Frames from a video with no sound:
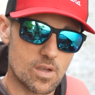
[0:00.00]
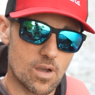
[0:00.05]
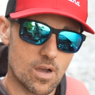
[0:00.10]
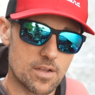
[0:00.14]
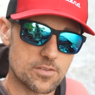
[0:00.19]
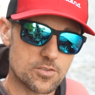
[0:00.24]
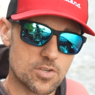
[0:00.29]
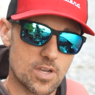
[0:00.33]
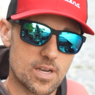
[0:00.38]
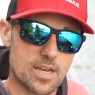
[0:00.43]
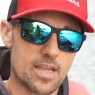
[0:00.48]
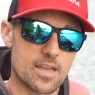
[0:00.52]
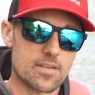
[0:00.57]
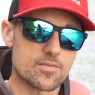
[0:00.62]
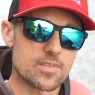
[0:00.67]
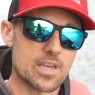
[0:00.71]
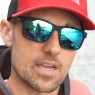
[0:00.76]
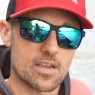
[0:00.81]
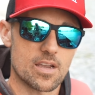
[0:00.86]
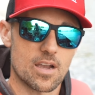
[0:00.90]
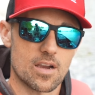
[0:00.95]
Try to have
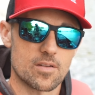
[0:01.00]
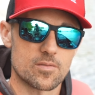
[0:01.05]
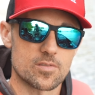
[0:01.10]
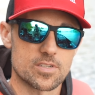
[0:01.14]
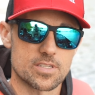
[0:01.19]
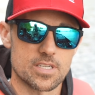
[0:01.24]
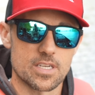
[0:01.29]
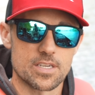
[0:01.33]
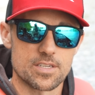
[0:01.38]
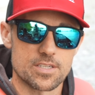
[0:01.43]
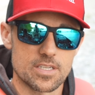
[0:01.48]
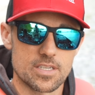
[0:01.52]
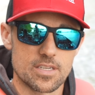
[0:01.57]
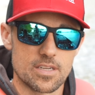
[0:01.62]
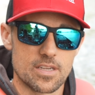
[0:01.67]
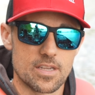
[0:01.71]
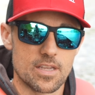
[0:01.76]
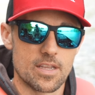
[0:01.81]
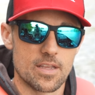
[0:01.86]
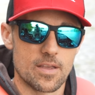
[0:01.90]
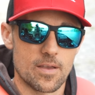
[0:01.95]
that conversation
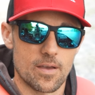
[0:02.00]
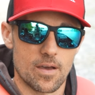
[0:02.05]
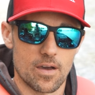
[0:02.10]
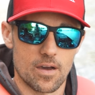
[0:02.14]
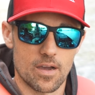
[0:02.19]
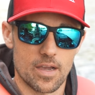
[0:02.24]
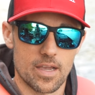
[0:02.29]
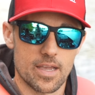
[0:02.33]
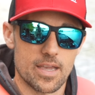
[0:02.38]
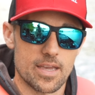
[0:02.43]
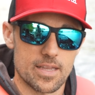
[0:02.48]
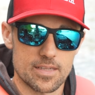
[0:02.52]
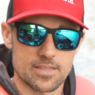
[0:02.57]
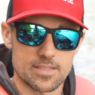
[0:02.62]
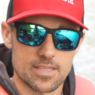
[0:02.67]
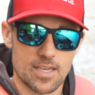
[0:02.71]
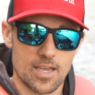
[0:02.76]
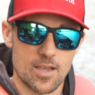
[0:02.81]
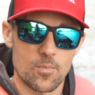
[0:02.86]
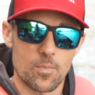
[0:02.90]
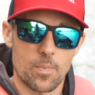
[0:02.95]
ahead of
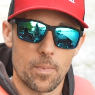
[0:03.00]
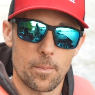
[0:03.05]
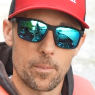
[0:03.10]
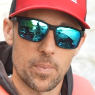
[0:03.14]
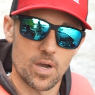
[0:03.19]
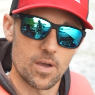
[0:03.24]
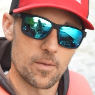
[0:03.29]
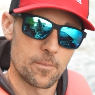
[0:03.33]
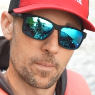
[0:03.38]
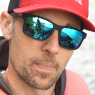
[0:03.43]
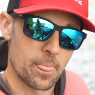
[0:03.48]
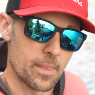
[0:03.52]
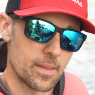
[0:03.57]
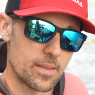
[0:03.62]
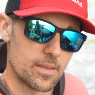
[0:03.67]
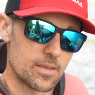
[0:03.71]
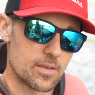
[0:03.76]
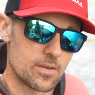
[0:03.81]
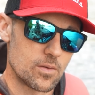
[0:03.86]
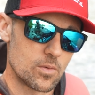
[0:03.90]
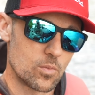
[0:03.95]
time. But
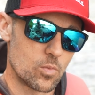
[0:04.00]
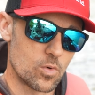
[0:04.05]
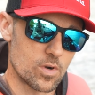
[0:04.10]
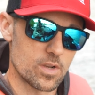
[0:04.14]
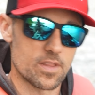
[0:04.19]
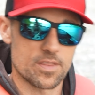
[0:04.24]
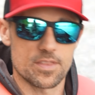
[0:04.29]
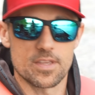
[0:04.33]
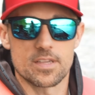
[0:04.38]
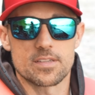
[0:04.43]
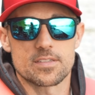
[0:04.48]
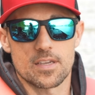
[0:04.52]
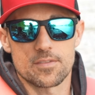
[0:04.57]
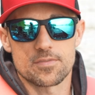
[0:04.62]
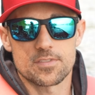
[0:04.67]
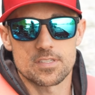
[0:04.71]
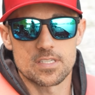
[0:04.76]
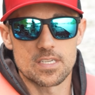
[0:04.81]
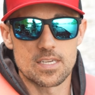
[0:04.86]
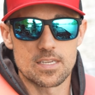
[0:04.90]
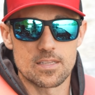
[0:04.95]
one of the things I've
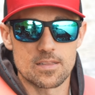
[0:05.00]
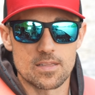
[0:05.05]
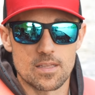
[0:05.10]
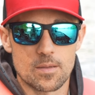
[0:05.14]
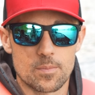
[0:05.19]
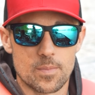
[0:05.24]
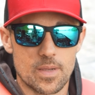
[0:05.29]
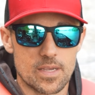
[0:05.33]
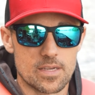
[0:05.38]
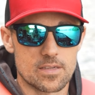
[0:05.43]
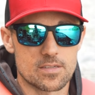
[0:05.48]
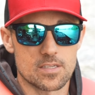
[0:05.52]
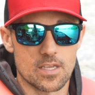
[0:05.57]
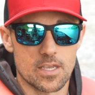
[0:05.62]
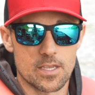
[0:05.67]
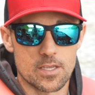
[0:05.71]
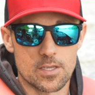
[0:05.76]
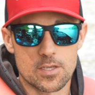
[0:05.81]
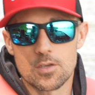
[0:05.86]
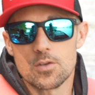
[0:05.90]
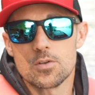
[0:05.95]
seen that makes
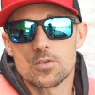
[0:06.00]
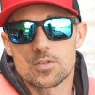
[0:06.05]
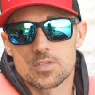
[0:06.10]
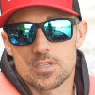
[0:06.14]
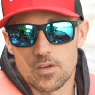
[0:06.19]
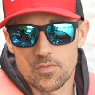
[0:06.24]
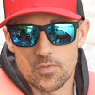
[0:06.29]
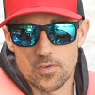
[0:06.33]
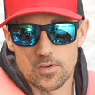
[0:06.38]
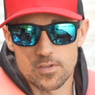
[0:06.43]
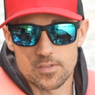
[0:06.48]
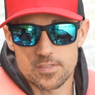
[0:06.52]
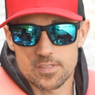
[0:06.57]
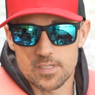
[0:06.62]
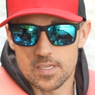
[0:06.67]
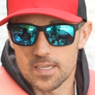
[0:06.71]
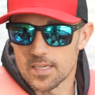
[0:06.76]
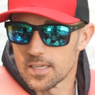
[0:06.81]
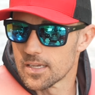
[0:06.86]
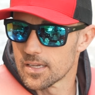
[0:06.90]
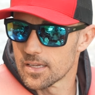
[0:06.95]
a huge difference
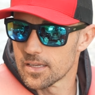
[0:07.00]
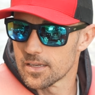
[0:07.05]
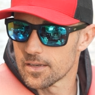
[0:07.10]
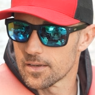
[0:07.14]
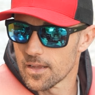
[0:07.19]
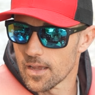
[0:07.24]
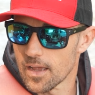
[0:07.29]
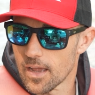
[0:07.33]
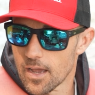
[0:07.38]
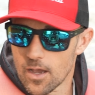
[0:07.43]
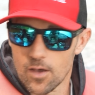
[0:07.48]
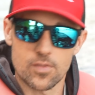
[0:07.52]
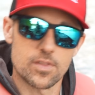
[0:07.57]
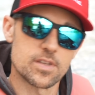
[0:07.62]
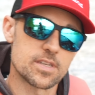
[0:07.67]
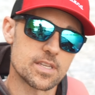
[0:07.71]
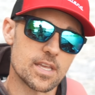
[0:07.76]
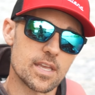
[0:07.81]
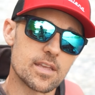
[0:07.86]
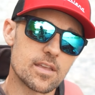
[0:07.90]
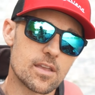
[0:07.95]
in how the
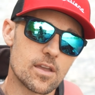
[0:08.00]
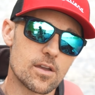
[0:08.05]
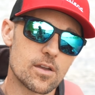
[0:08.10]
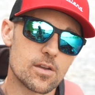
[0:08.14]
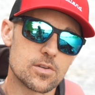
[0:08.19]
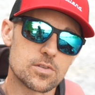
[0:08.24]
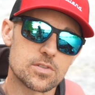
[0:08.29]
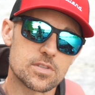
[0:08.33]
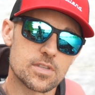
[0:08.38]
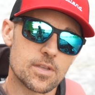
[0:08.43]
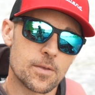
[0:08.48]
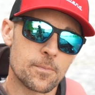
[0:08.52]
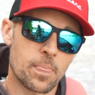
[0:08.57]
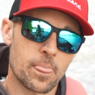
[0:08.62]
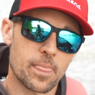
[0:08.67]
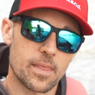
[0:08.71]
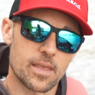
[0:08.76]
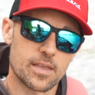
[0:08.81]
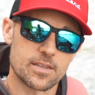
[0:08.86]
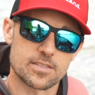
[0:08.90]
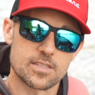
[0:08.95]
day goes
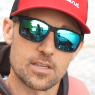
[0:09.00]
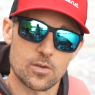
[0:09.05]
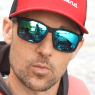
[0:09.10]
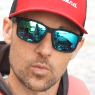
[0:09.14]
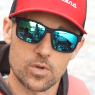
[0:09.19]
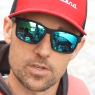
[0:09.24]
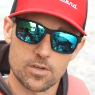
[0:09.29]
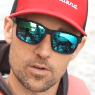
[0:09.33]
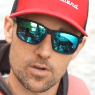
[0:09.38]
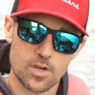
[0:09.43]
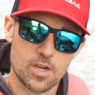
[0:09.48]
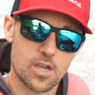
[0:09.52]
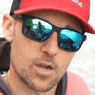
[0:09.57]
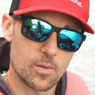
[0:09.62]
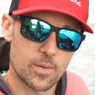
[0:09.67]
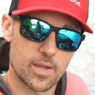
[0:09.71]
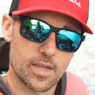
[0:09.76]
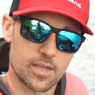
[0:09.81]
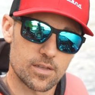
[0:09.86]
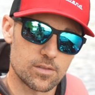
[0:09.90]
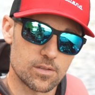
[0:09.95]
is that when you're a
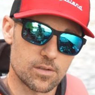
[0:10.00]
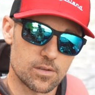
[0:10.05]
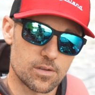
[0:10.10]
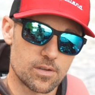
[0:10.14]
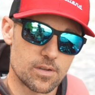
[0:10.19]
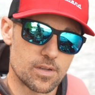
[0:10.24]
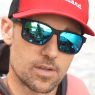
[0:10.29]
co-angler,